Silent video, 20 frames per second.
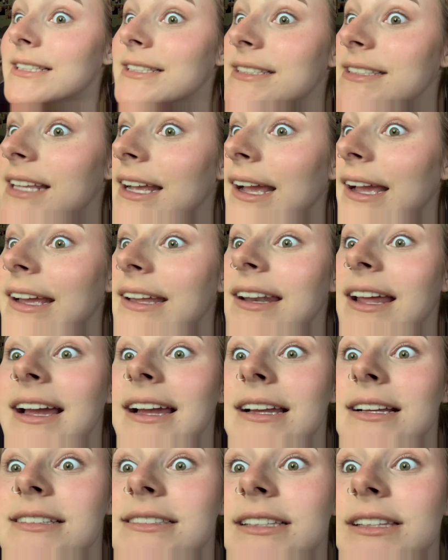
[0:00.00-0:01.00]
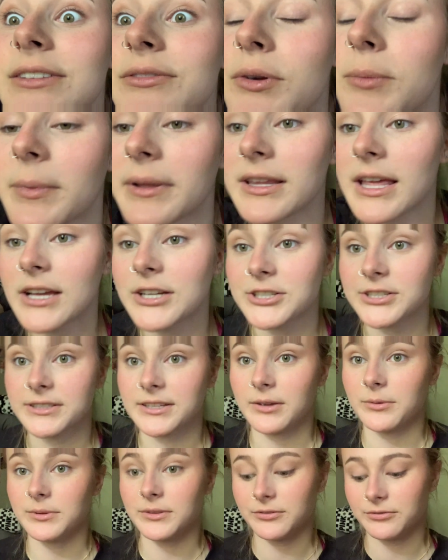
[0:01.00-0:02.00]
side, I accidentally ripped my lashes
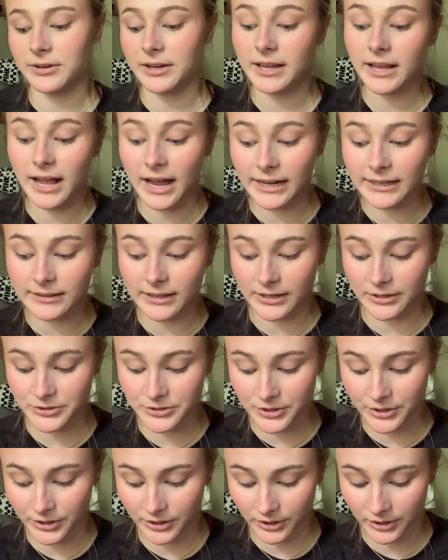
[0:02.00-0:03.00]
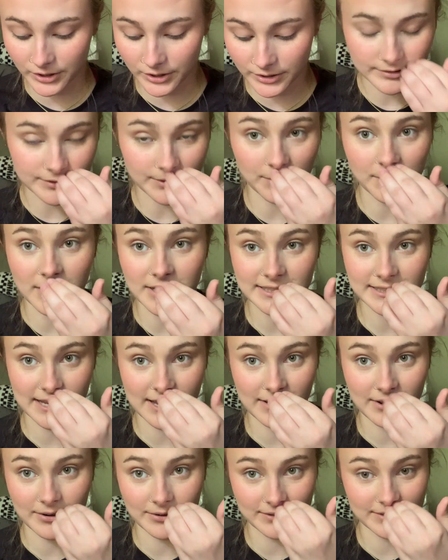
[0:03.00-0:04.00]
out with a freaking eyelash curler. Don't ask
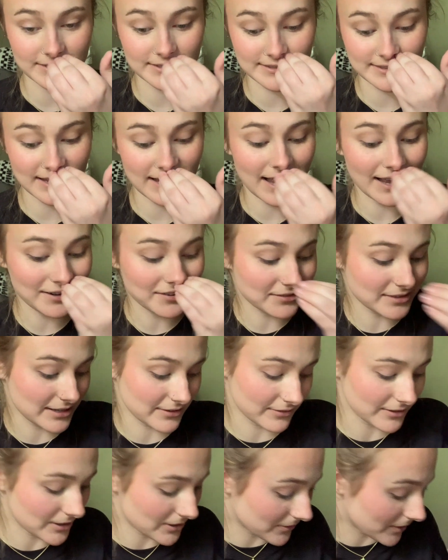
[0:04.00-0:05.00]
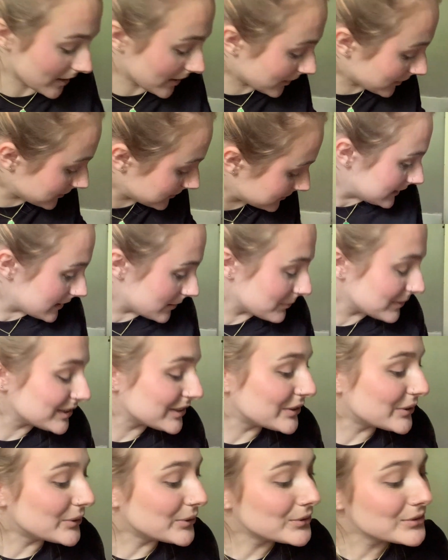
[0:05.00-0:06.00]
how, because I don't even know how. I'm a
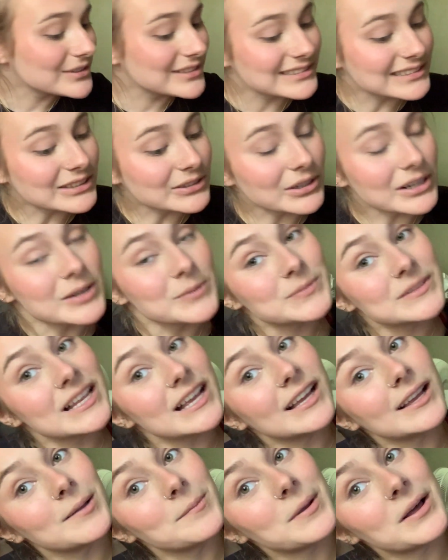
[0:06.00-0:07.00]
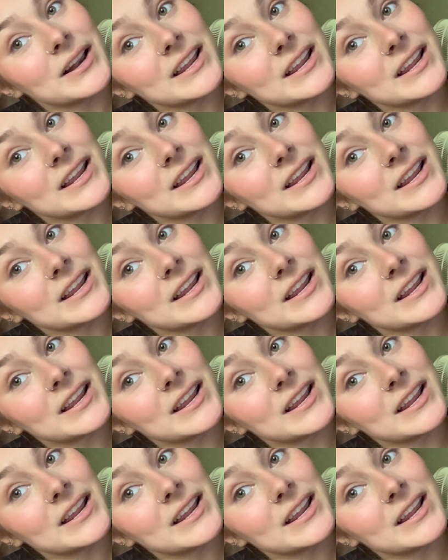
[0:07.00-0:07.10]
little still upset about